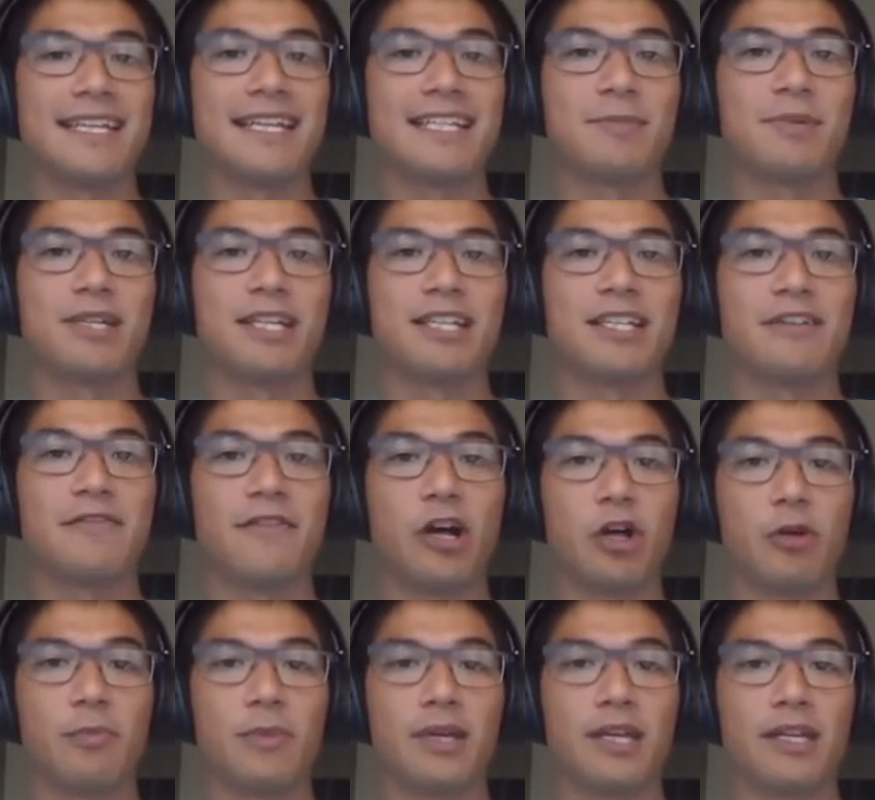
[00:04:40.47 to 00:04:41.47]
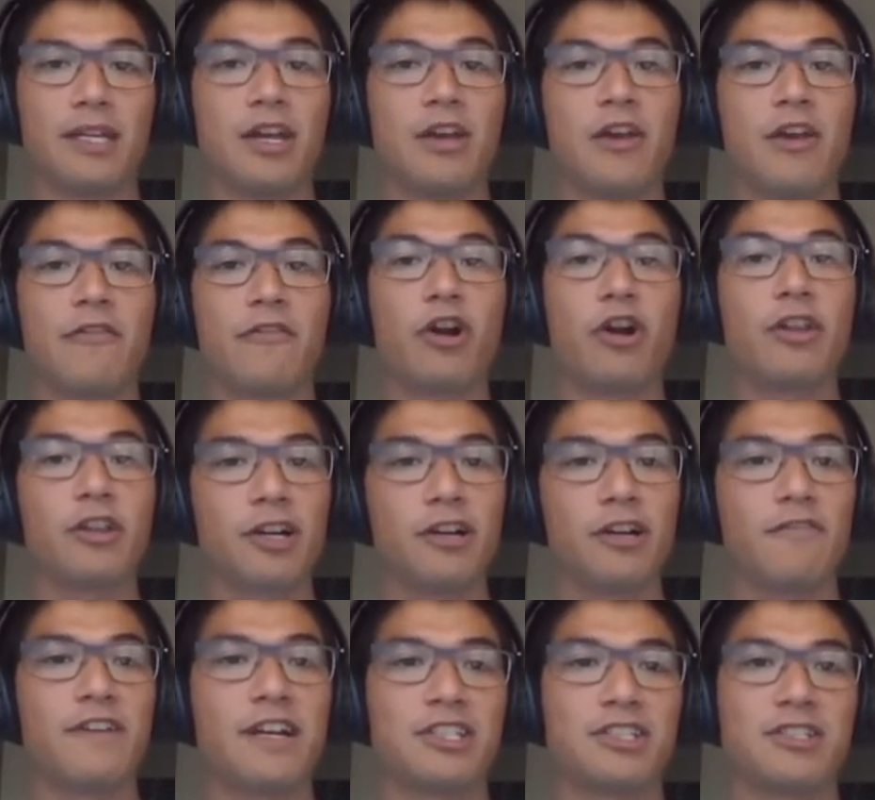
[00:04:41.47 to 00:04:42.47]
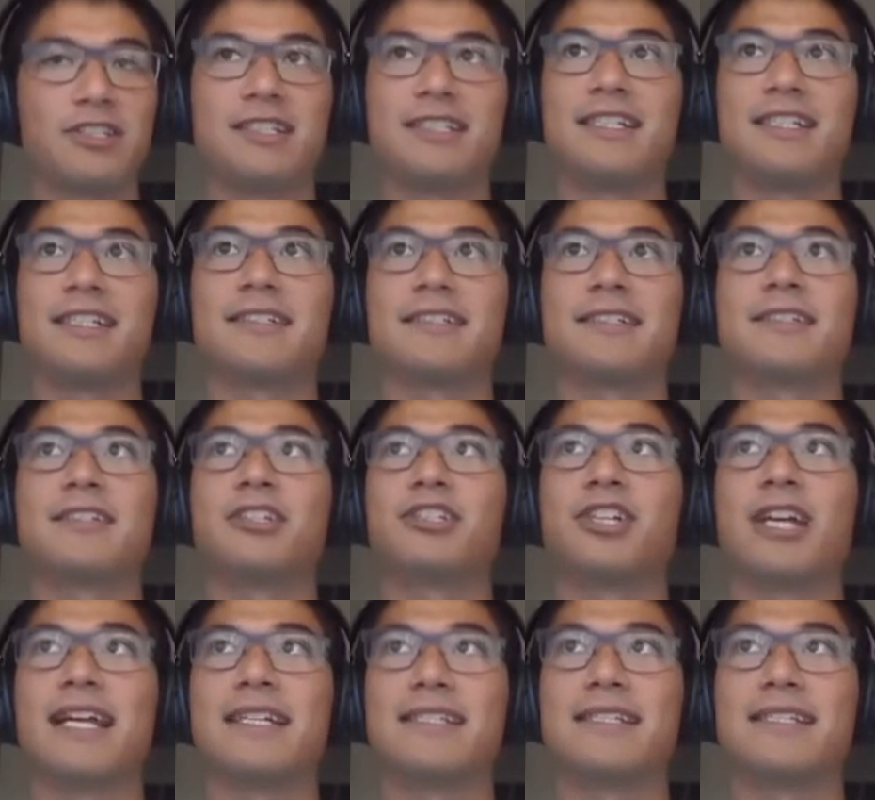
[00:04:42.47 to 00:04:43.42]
has been in development for other infectious diseases such as